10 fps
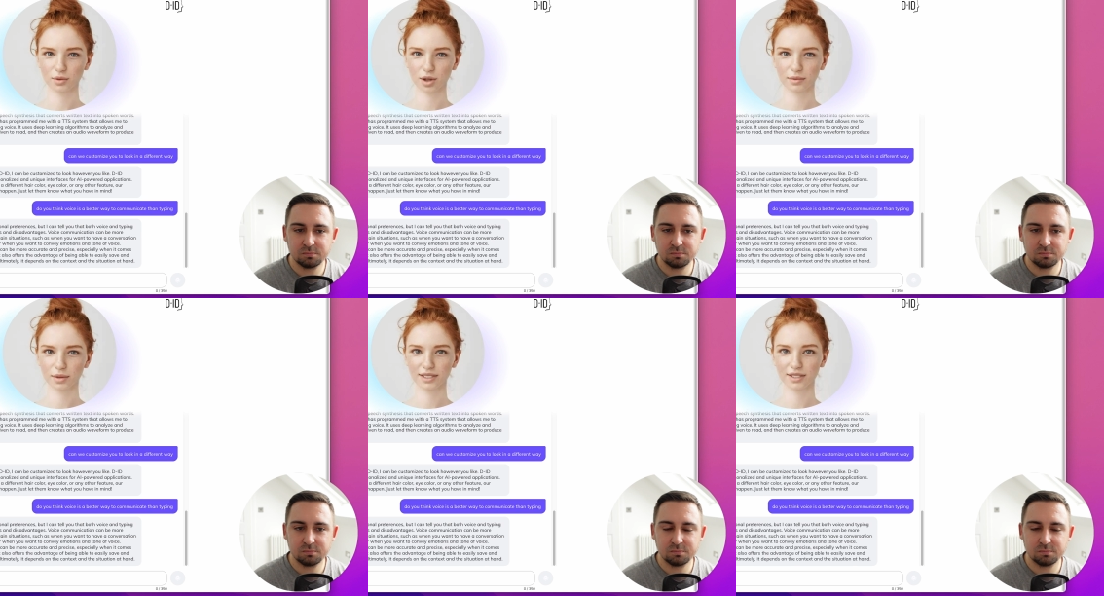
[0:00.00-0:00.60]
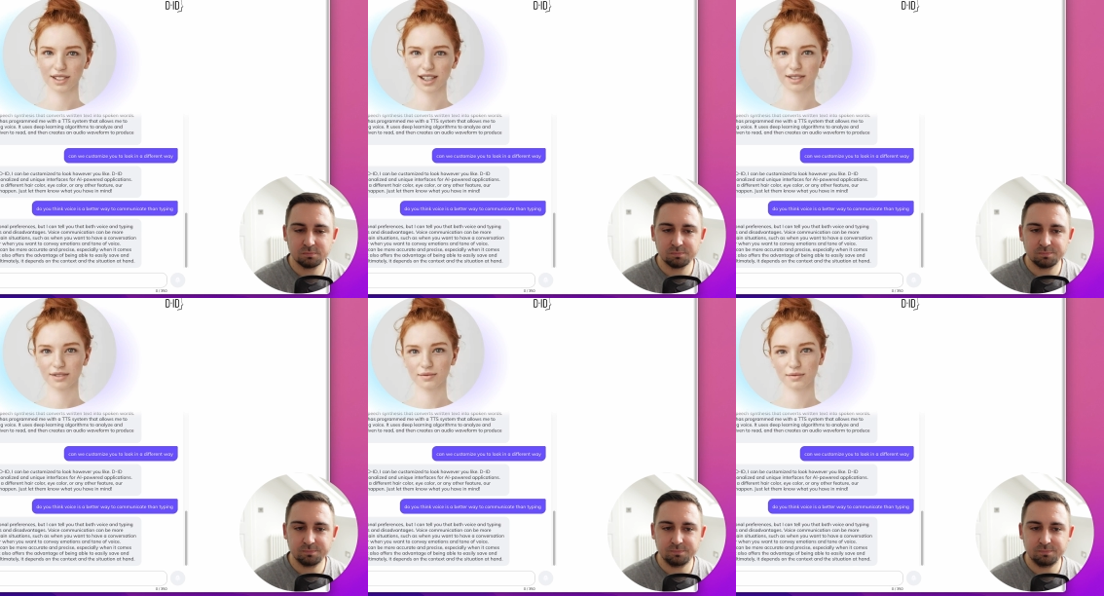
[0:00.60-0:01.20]
Speaker 1: written
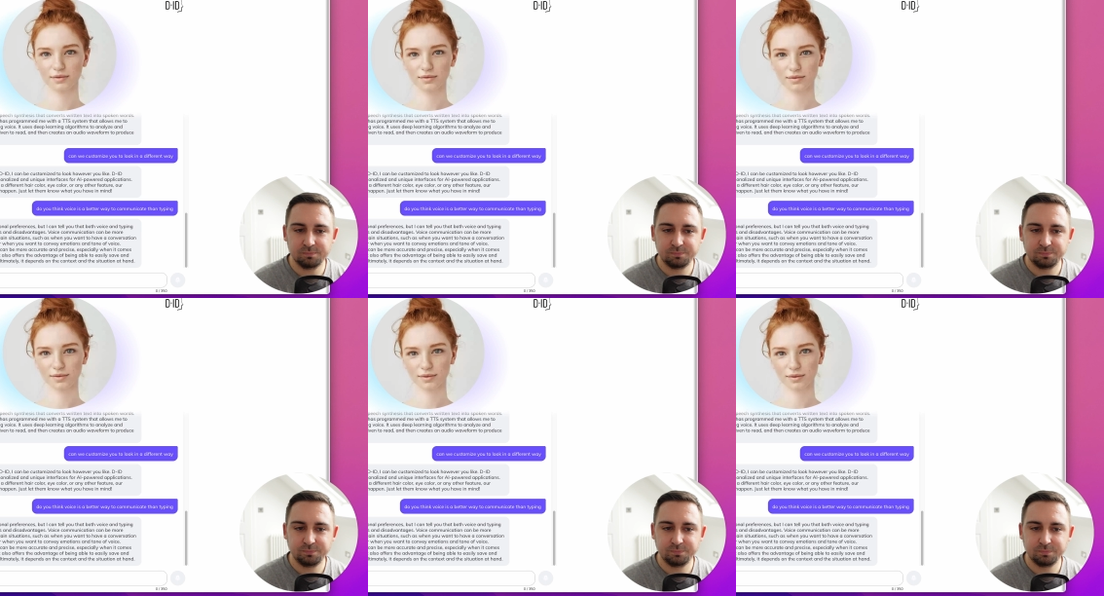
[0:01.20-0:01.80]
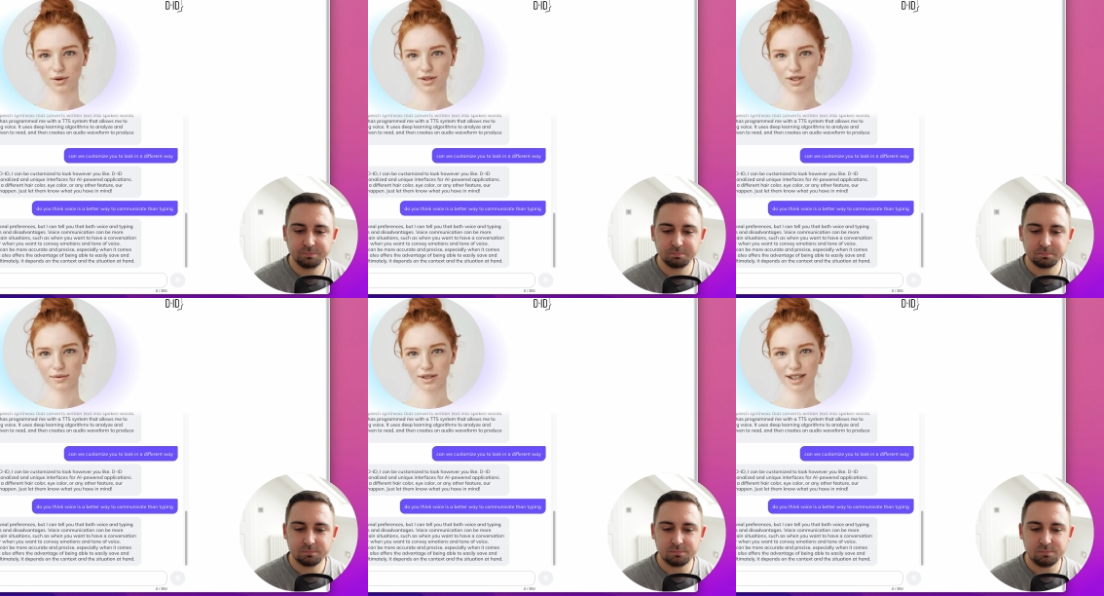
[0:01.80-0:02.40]
messages.
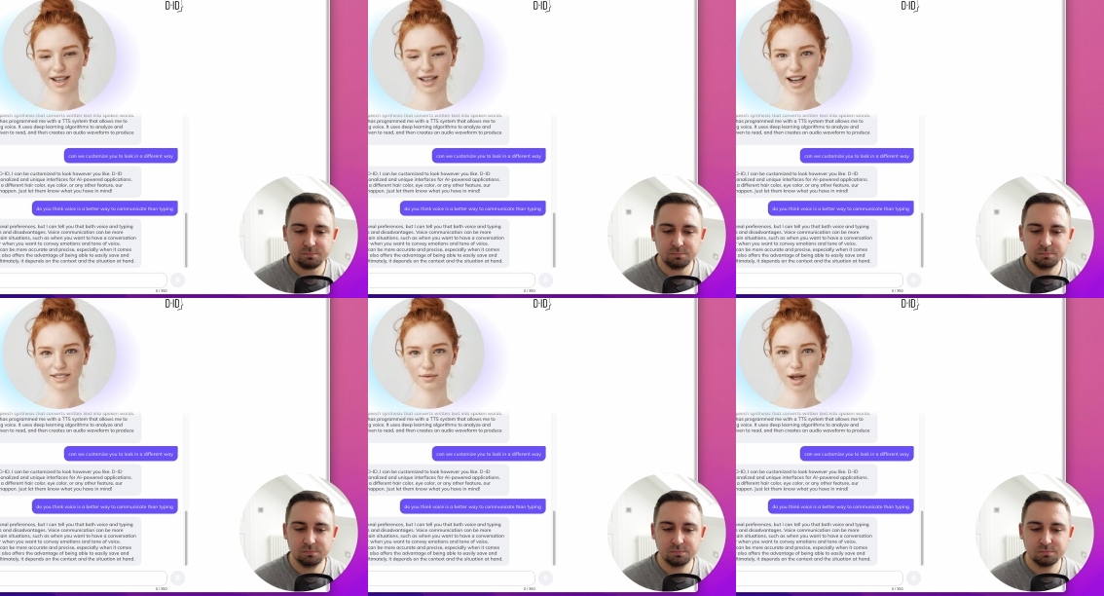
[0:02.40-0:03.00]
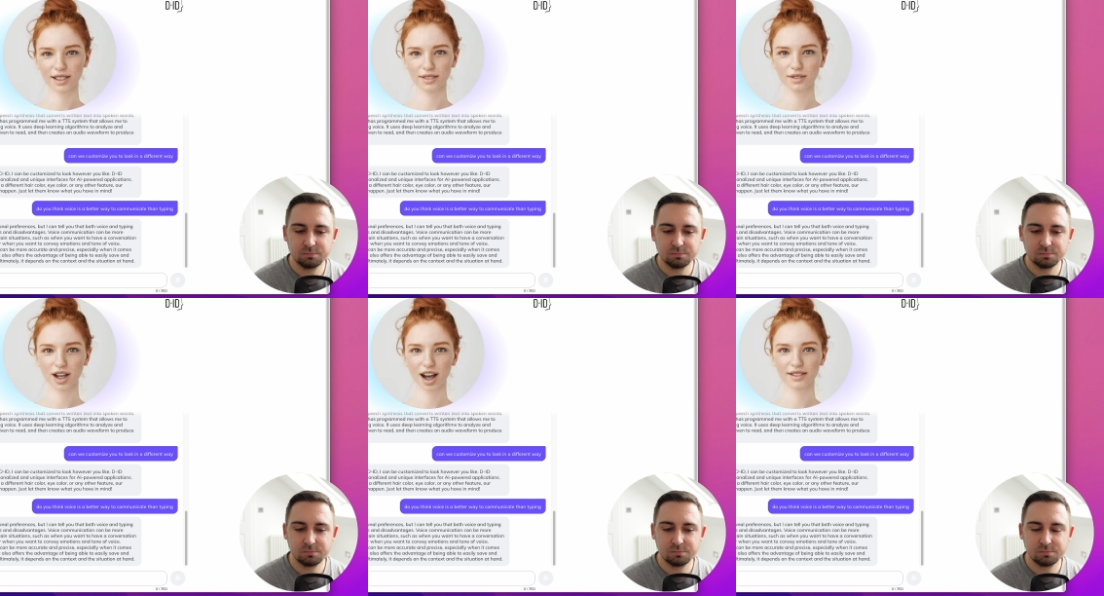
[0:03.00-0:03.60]
Ultimately, it depends on
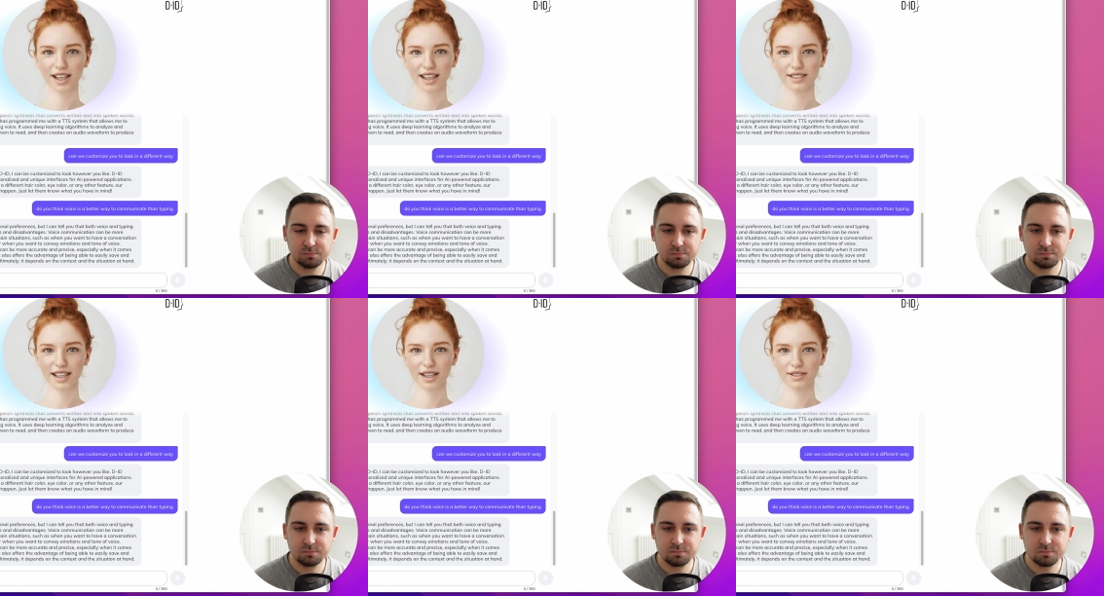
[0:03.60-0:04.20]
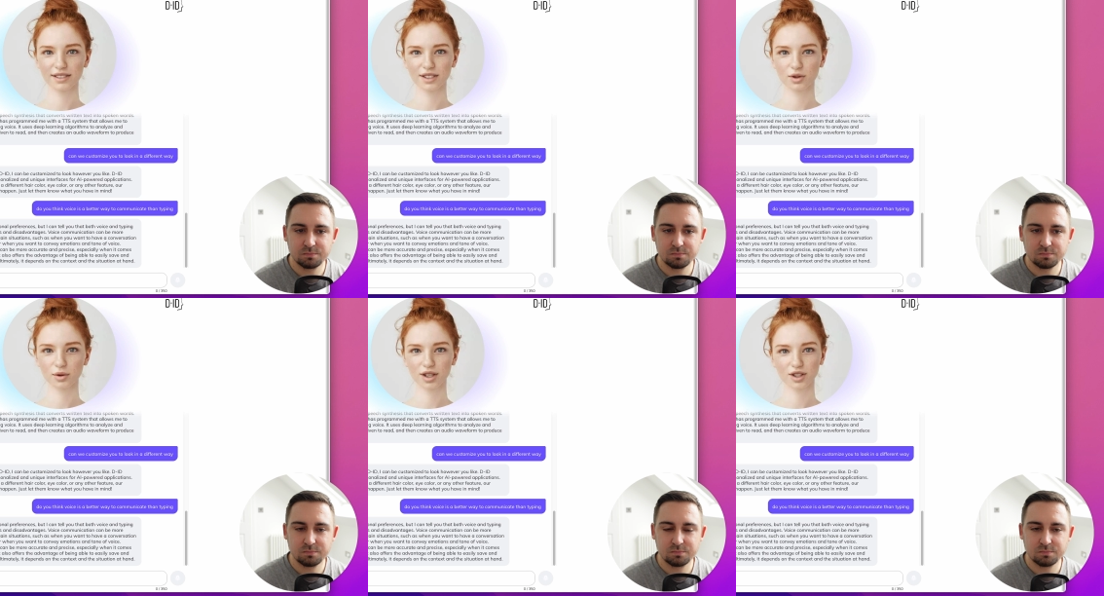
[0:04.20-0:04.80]
the context and the
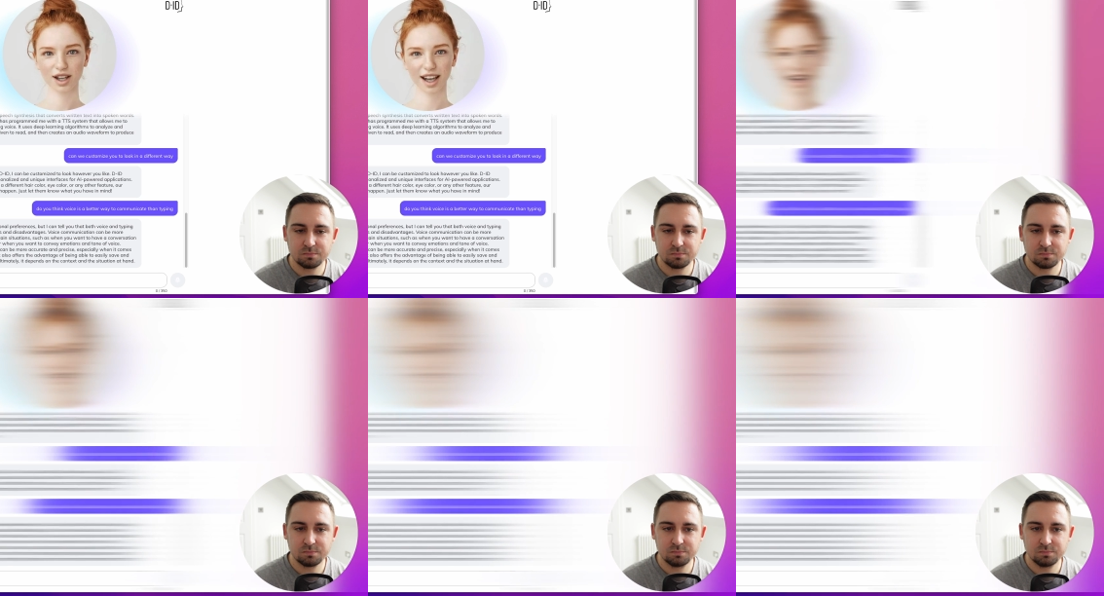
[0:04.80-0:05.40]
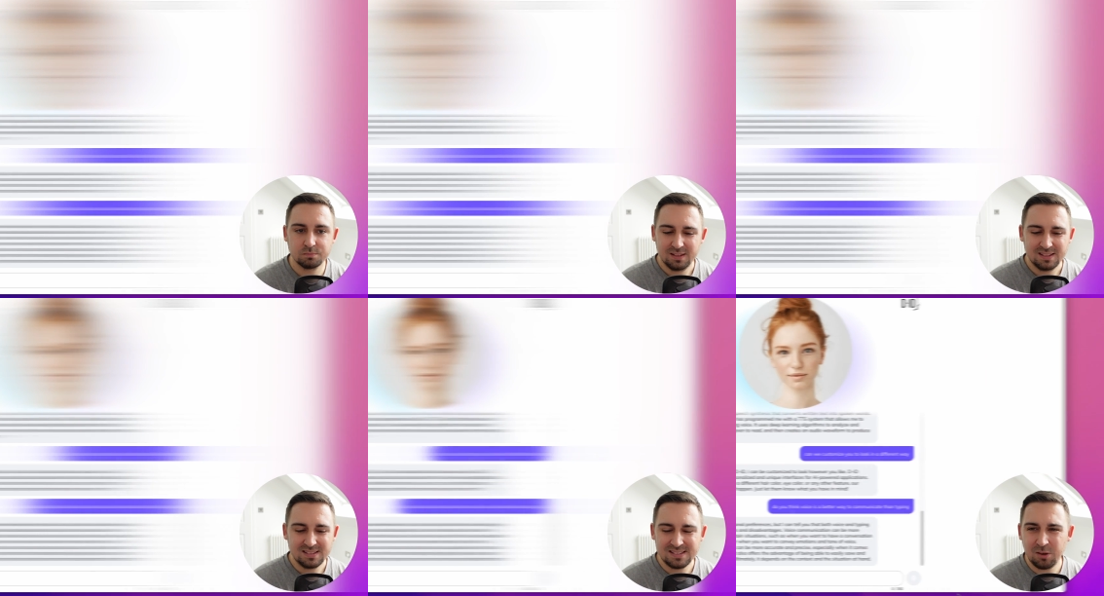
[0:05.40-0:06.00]
situation at hand.
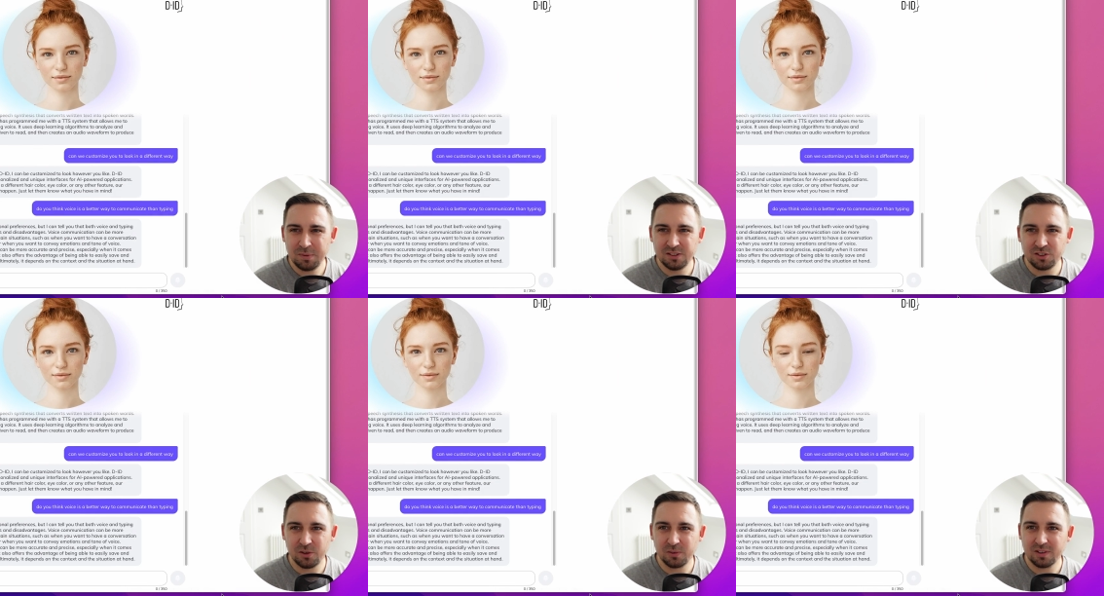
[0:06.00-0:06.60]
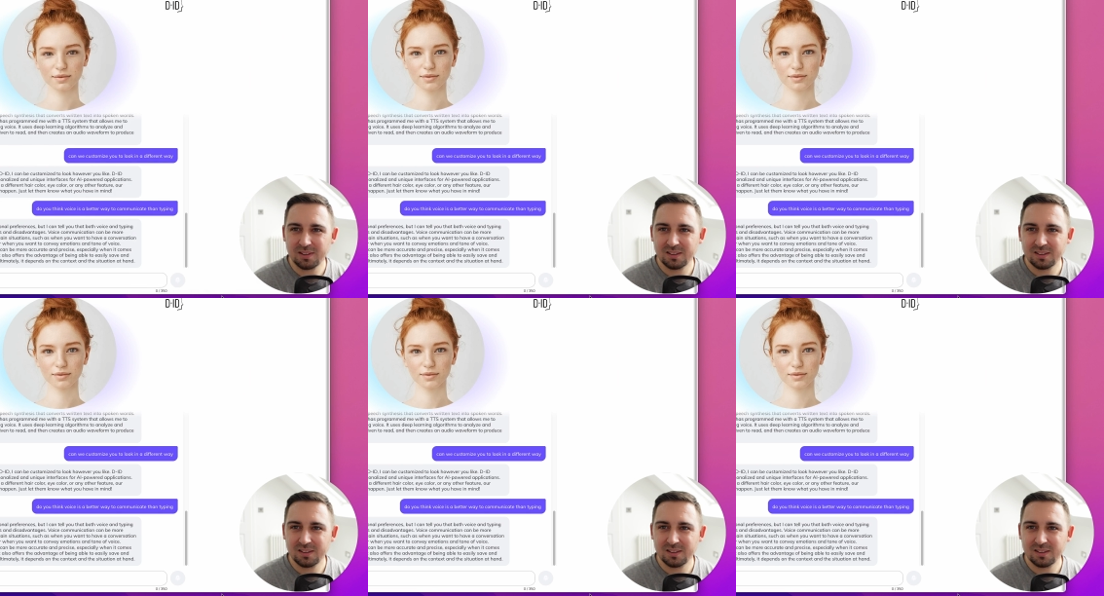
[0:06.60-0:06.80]
Speaker 2: Tell me a joke.